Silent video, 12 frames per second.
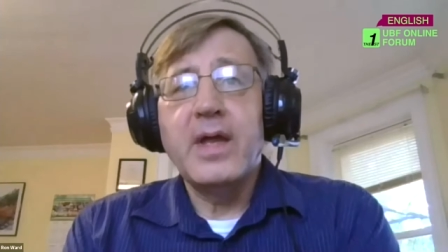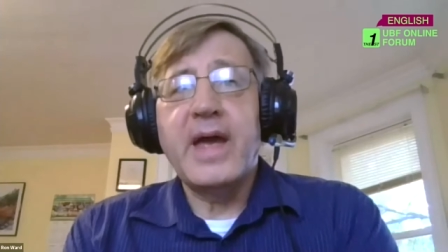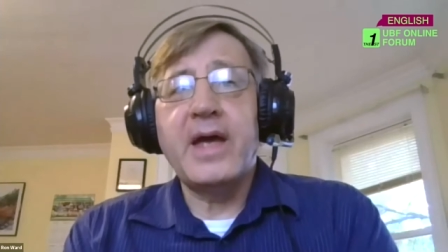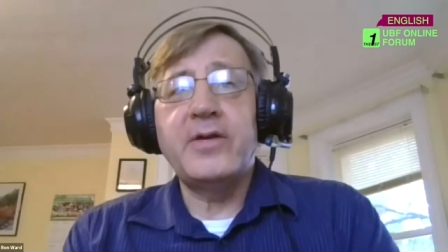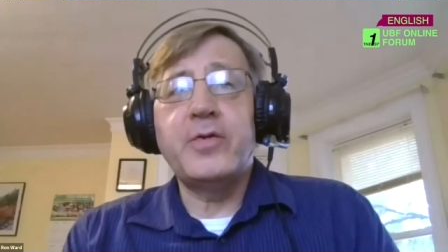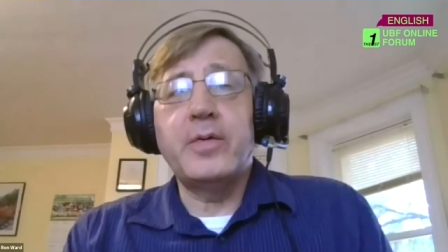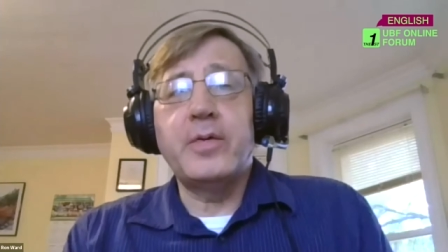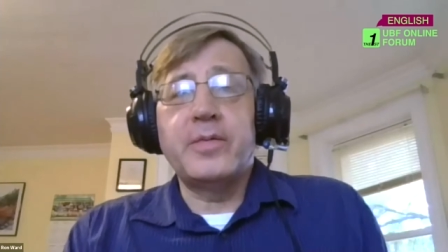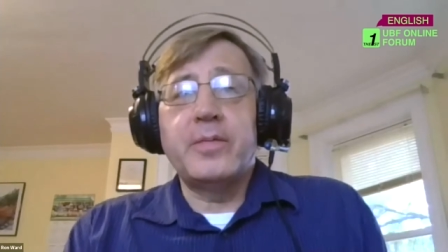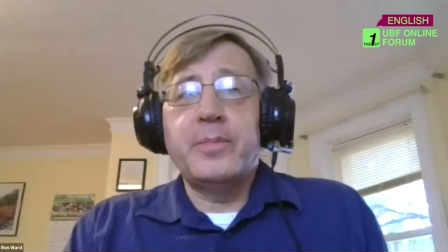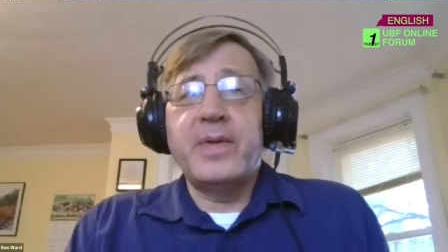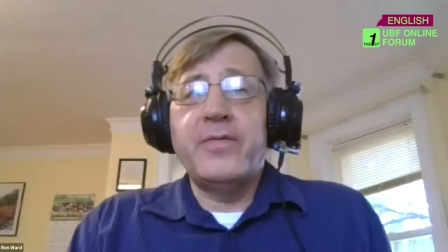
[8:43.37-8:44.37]
and
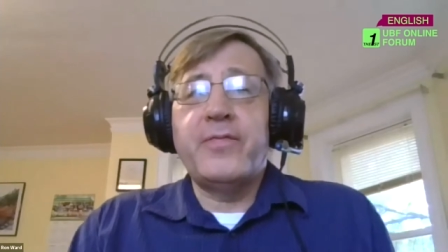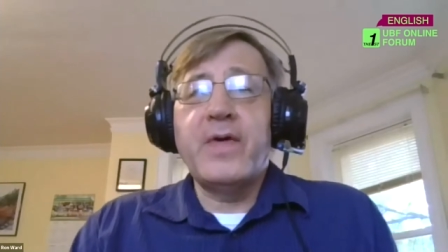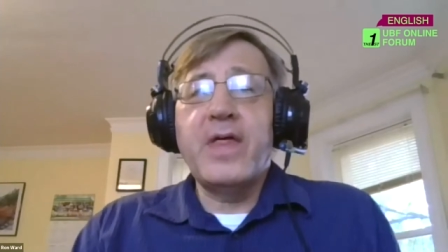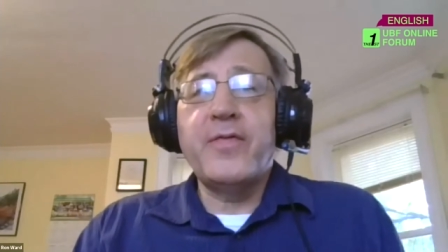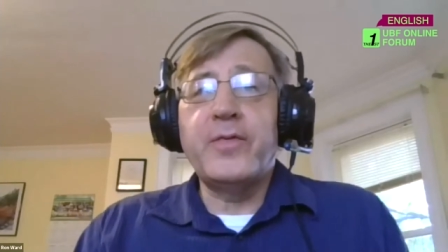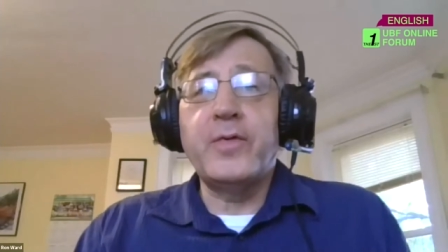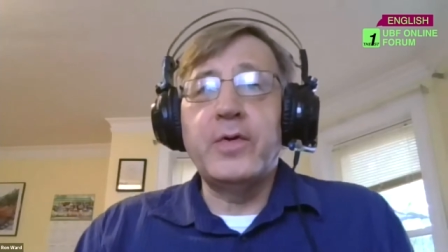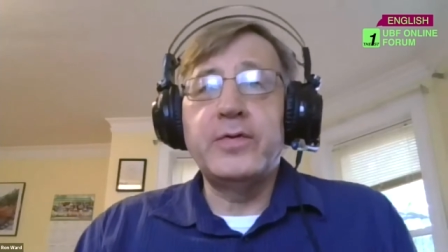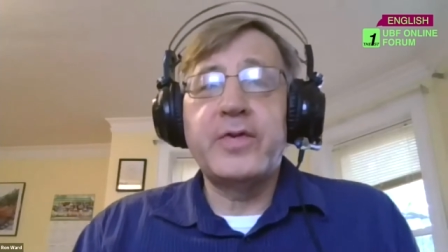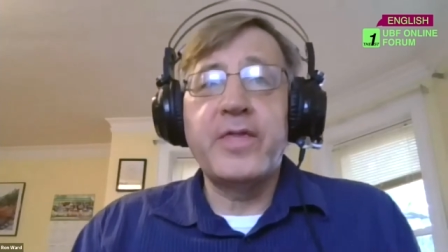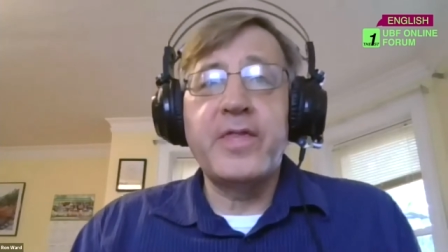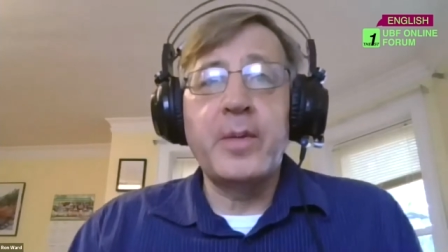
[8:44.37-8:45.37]
to be
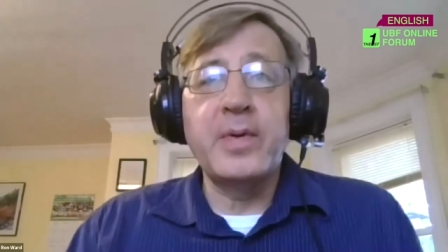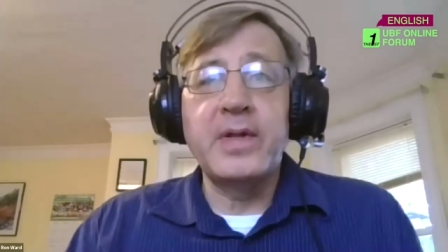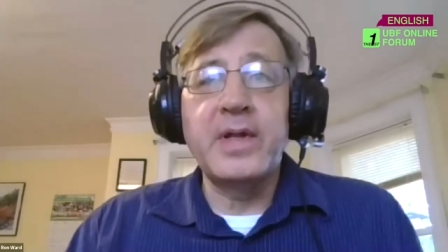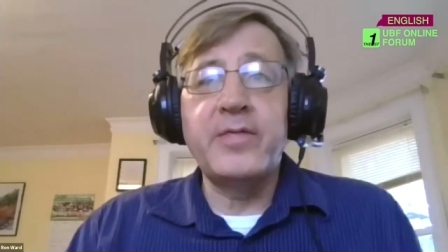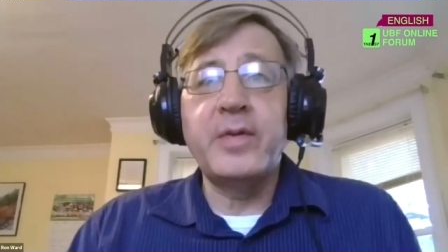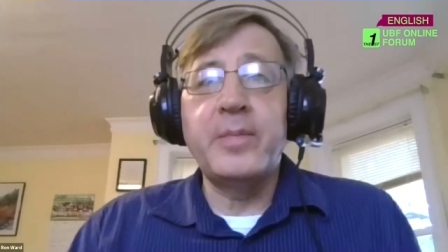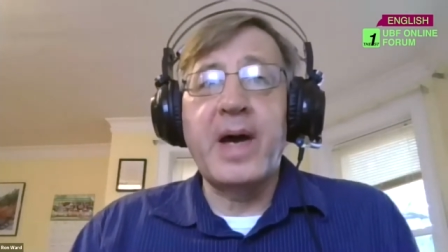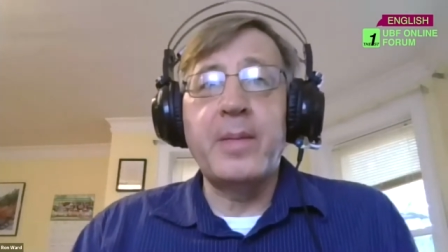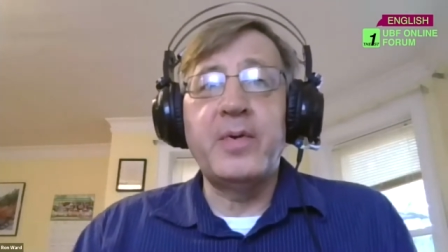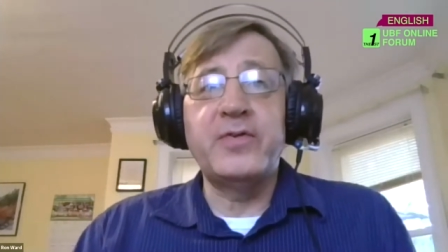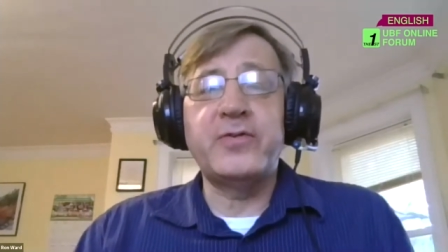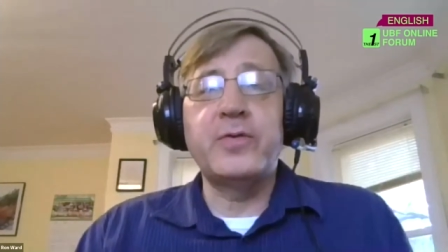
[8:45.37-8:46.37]
faithful to their beloved
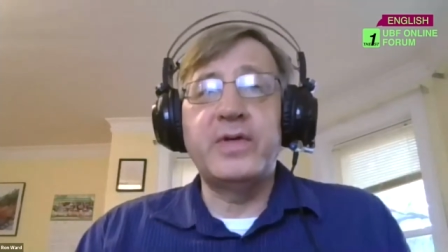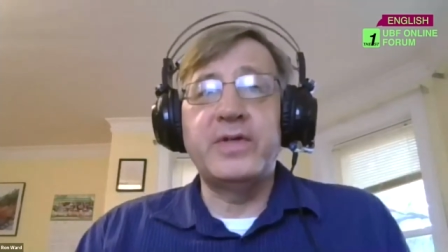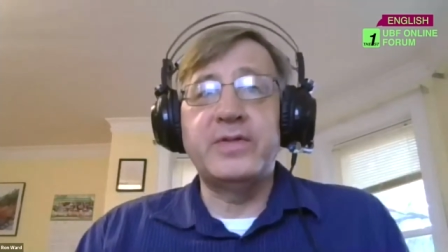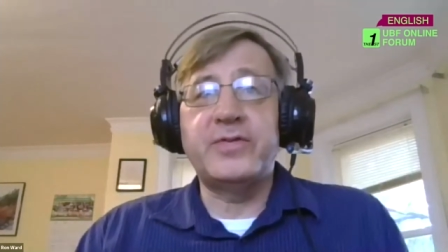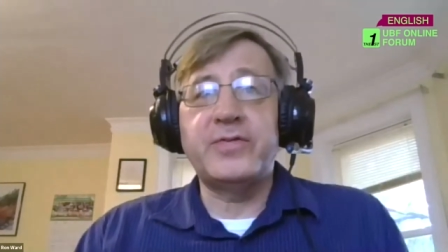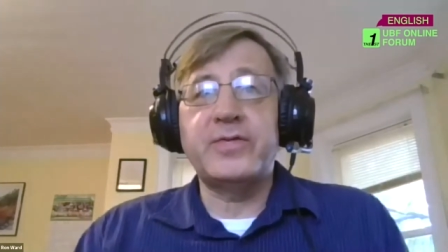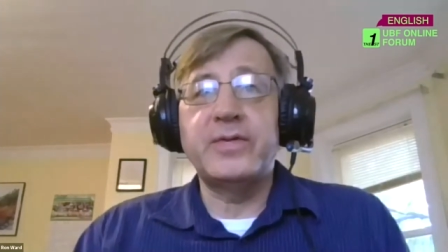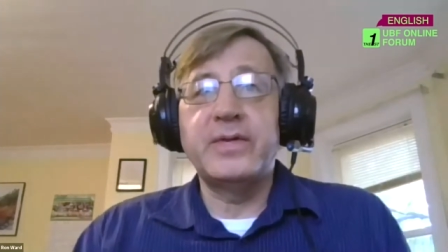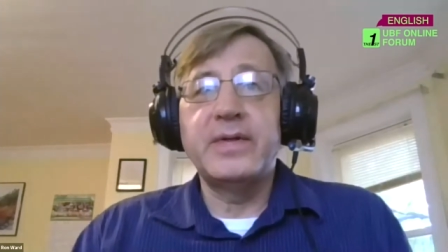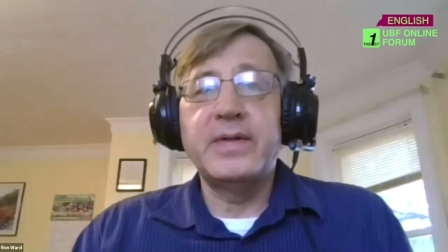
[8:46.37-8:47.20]
Bible students.